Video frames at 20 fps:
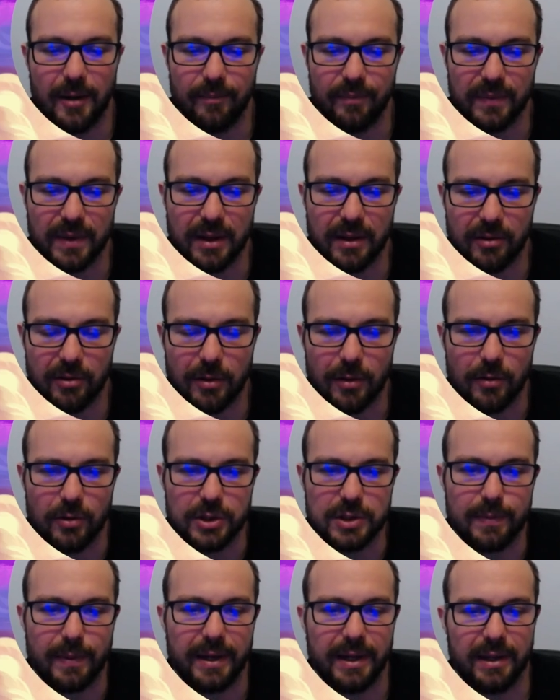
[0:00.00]
gets
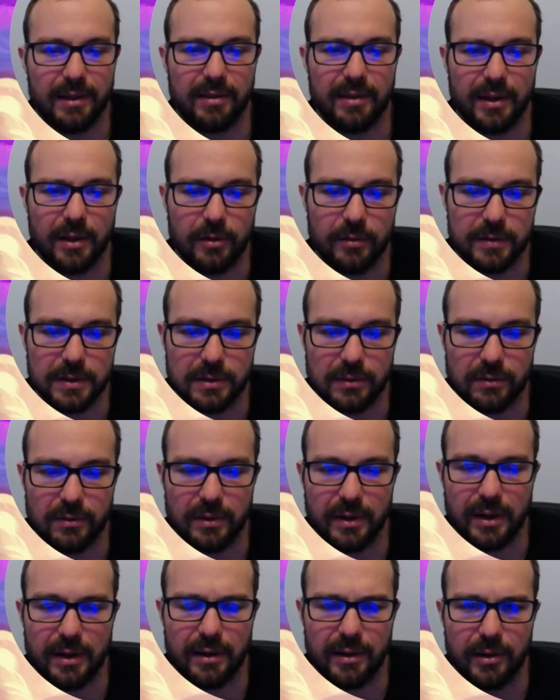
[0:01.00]
huge by itself. So
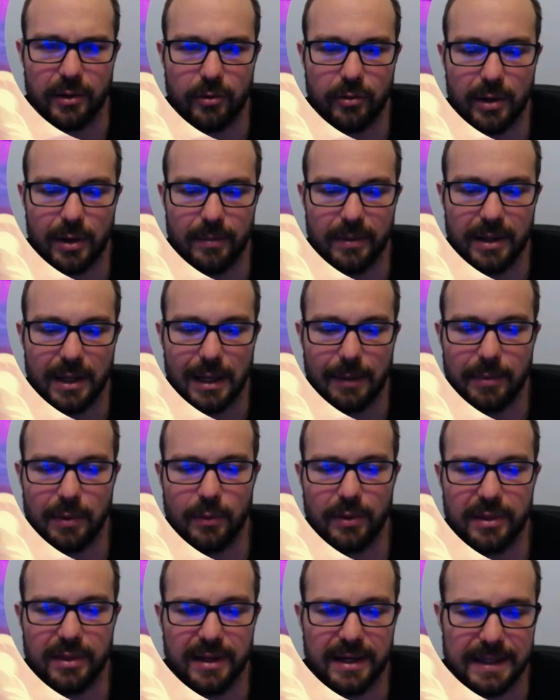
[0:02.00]
yeah, incredibly happy
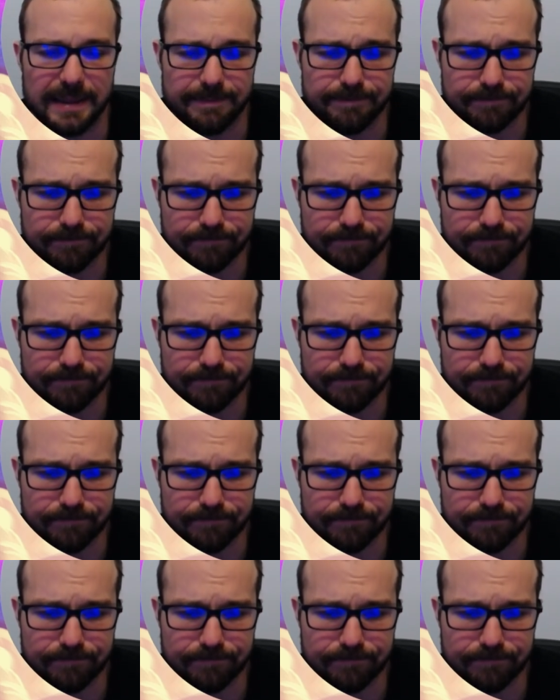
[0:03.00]
with that.